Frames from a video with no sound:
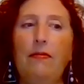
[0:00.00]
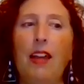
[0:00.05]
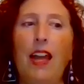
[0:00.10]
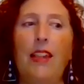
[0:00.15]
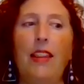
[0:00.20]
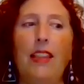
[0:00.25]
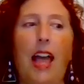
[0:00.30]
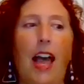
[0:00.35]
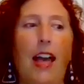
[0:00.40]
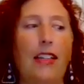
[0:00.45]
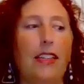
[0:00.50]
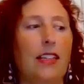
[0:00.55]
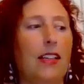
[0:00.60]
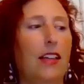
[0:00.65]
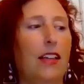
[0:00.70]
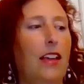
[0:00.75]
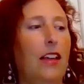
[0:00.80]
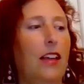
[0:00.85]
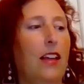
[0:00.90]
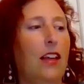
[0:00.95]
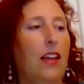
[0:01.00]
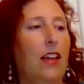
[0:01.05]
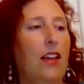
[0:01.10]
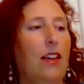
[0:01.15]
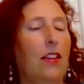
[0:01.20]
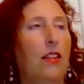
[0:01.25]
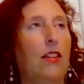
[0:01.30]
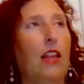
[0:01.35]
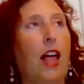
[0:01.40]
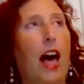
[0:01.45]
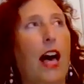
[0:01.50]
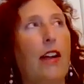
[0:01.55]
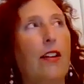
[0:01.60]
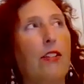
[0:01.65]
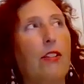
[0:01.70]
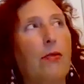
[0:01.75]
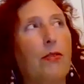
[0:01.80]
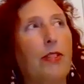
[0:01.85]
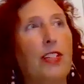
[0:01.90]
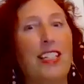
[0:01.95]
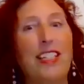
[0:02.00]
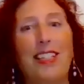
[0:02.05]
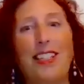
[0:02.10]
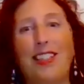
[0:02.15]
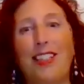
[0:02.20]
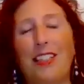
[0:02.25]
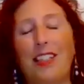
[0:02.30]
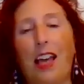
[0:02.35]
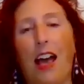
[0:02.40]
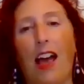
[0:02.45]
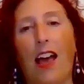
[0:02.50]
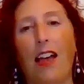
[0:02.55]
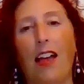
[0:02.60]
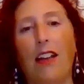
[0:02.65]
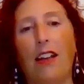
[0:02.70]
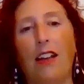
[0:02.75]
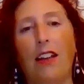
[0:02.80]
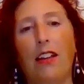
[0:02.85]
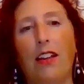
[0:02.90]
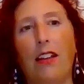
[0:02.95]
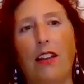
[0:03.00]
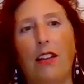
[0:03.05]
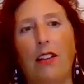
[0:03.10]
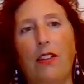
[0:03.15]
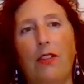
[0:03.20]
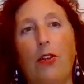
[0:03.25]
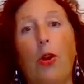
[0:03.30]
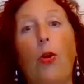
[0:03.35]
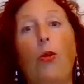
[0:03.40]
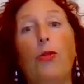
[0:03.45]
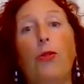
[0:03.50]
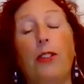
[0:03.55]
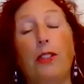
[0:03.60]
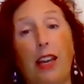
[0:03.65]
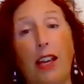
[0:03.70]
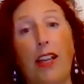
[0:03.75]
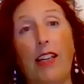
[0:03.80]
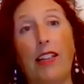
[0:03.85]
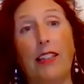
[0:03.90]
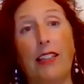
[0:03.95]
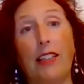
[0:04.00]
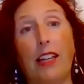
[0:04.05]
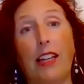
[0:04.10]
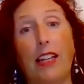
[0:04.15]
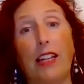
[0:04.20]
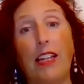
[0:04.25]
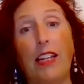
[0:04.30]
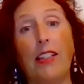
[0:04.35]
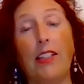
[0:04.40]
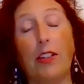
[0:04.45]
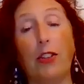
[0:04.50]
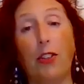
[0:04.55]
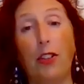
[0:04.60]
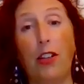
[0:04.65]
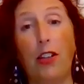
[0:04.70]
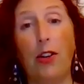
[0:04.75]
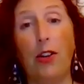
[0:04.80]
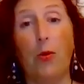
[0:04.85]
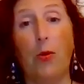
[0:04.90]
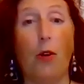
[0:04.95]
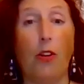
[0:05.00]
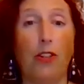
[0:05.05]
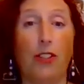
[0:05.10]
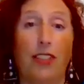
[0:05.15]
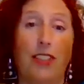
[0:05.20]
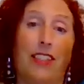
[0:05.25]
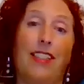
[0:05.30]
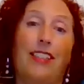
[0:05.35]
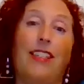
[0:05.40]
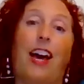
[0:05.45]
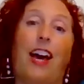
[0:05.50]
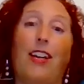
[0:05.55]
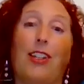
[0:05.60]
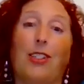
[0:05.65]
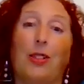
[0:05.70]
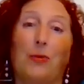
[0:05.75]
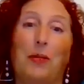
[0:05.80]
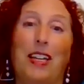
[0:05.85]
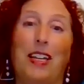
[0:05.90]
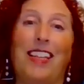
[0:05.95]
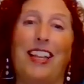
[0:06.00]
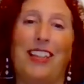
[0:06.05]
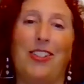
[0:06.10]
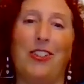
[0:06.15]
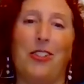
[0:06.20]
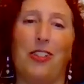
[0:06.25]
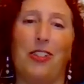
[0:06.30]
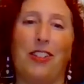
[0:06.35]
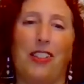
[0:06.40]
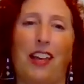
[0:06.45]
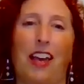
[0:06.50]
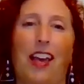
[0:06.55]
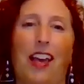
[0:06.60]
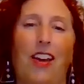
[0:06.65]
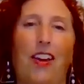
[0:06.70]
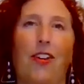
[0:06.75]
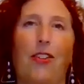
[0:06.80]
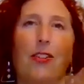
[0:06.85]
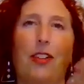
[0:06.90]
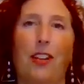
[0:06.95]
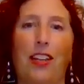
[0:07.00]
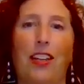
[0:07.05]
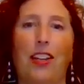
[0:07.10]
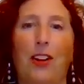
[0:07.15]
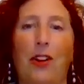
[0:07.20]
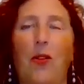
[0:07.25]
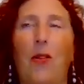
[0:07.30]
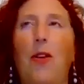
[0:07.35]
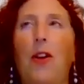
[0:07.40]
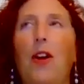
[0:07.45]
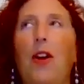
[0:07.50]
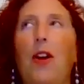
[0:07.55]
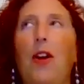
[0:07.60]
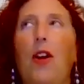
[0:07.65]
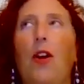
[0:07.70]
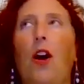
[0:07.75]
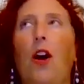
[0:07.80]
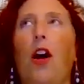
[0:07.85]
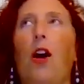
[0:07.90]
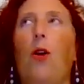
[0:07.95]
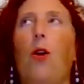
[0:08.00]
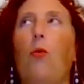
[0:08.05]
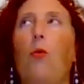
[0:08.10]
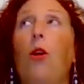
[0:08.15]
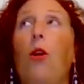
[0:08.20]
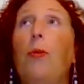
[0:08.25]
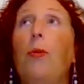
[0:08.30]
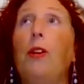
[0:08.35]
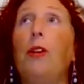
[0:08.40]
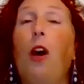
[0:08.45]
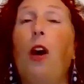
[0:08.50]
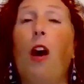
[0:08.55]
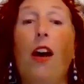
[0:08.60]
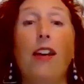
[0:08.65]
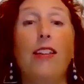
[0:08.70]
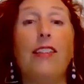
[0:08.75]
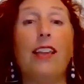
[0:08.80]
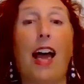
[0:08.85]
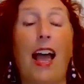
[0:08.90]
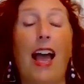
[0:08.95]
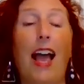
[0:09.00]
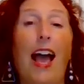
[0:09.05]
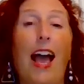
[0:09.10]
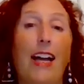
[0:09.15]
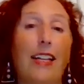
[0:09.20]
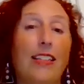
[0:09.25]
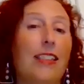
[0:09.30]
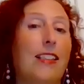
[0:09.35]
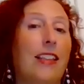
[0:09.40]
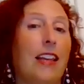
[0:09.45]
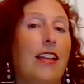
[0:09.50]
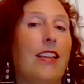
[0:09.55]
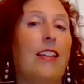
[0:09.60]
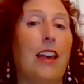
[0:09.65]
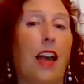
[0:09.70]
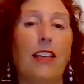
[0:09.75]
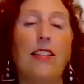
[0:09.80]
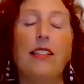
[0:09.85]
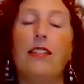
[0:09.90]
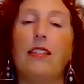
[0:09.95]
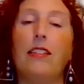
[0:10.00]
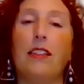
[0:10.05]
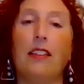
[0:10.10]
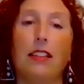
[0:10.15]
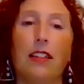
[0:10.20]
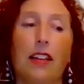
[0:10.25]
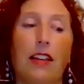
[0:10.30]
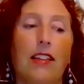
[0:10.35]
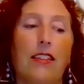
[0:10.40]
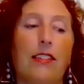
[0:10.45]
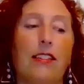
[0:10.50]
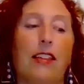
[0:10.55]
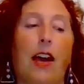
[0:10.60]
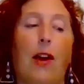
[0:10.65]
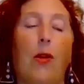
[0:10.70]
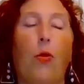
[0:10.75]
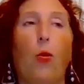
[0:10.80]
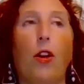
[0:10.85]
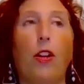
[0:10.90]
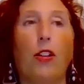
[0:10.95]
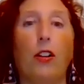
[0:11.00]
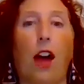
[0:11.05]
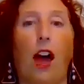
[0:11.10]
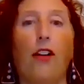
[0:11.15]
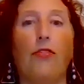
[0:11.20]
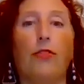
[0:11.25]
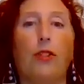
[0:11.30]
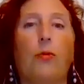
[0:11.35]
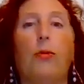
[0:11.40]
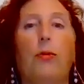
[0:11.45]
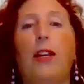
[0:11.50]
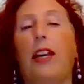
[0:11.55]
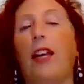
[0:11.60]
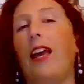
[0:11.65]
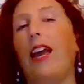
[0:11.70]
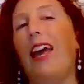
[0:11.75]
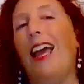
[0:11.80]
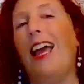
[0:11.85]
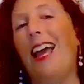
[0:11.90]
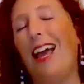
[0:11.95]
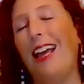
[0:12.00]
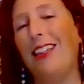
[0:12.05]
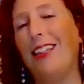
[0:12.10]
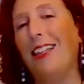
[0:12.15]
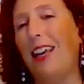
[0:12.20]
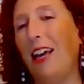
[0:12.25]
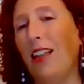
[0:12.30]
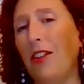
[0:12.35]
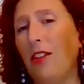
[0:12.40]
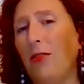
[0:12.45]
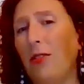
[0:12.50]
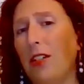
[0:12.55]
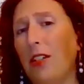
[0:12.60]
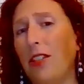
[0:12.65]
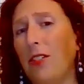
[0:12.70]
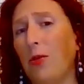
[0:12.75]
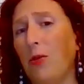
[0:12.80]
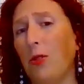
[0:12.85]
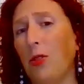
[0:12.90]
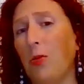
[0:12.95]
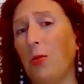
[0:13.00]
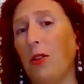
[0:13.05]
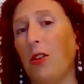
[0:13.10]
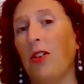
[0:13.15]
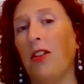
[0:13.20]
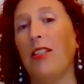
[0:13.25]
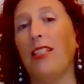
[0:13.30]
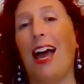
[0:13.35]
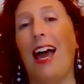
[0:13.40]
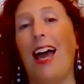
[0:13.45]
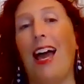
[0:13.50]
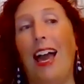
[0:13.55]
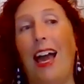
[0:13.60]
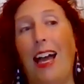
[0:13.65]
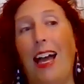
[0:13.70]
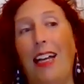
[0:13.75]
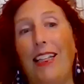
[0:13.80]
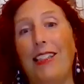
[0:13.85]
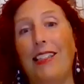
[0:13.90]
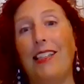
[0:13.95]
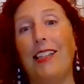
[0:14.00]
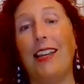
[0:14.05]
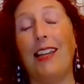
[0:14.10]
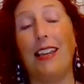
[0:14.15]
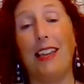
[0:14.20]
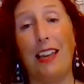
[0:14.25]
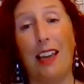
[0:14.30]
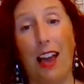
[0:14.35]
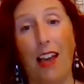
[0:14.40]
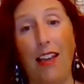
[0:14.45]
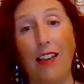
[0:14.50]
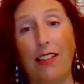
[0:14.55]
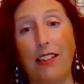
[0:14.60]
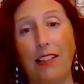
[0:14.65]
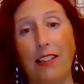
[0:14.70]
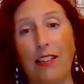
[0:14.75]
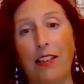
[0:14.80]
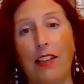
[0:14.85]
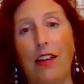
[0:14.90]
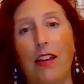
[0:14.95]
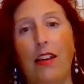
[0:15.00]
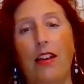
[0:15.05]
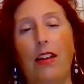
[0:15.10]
that a lot of the reasons that those things that I needed to clear were stuck to me, let's just say, or were because I had said yes to things that were not for me. And the other reason was because I had said yes